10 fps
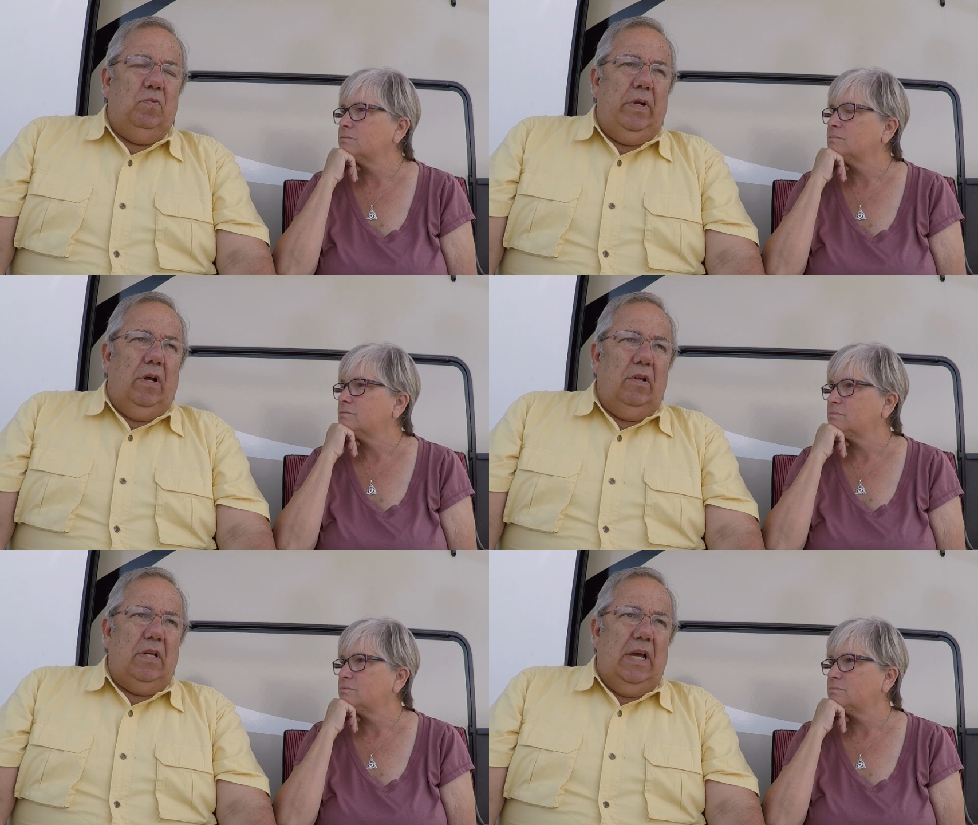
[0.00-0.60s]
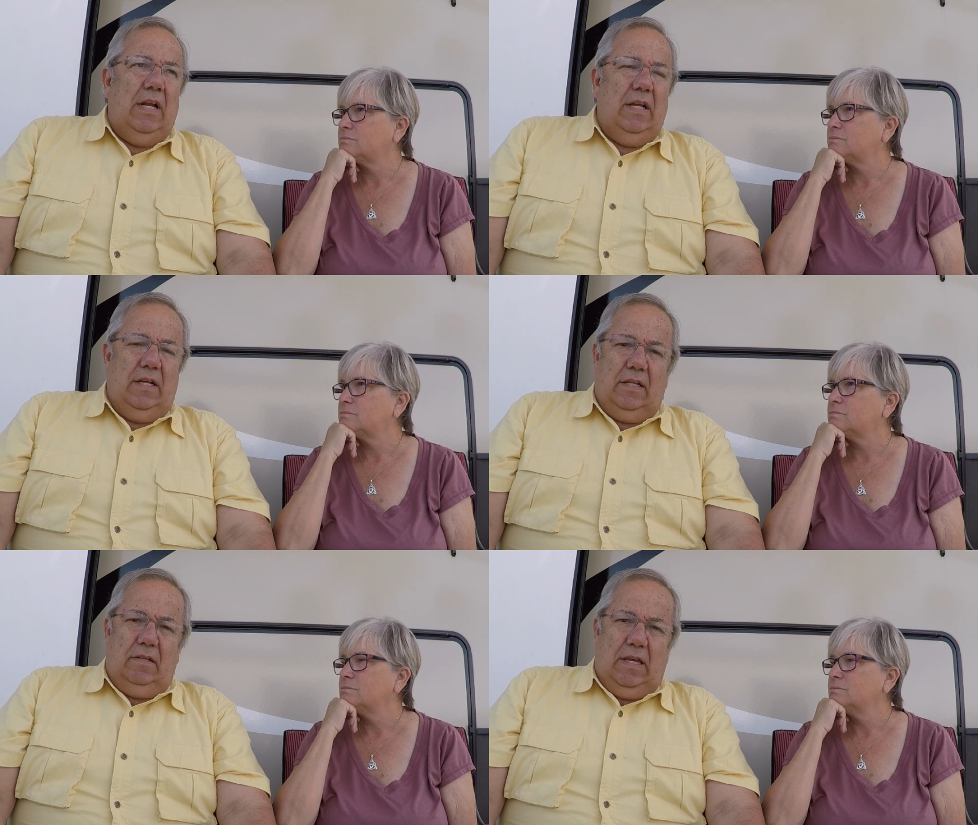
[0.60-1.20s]
Speaker 1: uh, we all kind
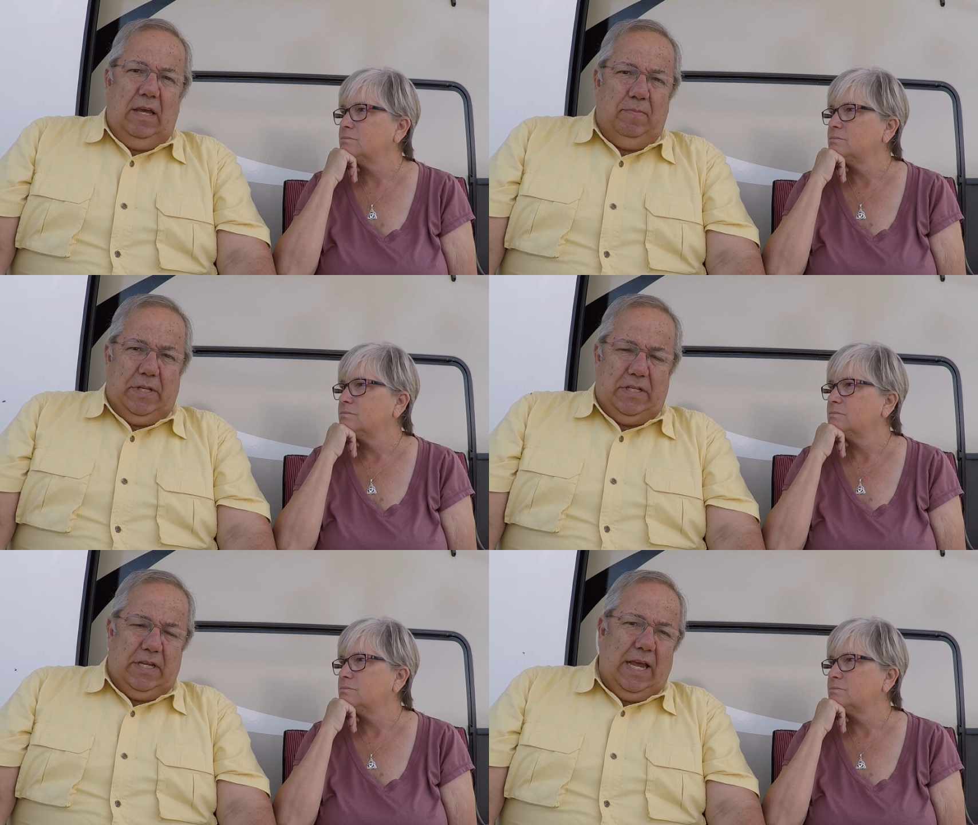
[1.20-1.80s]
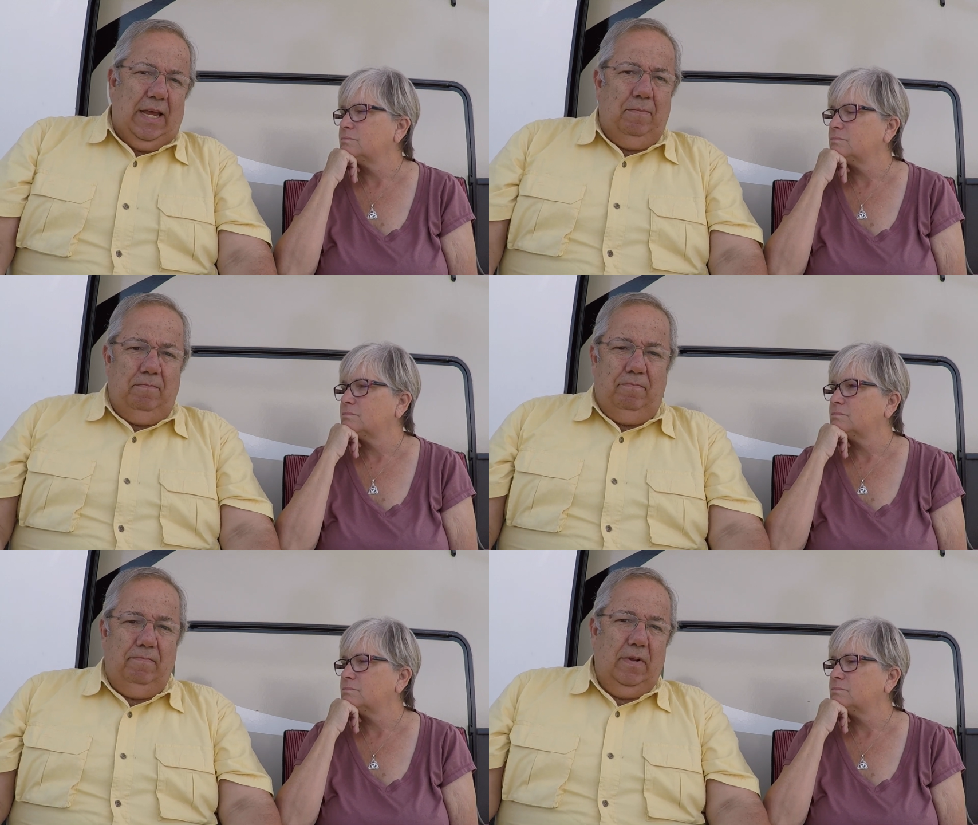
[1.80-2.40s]
of keep the
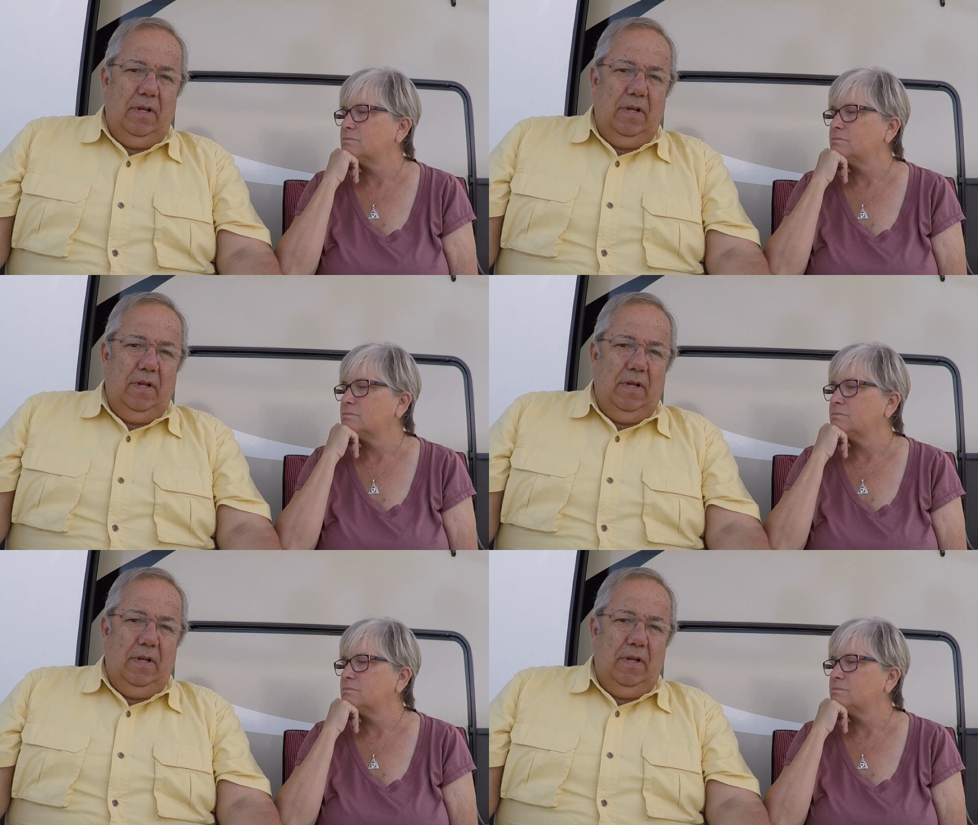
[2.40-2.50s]
same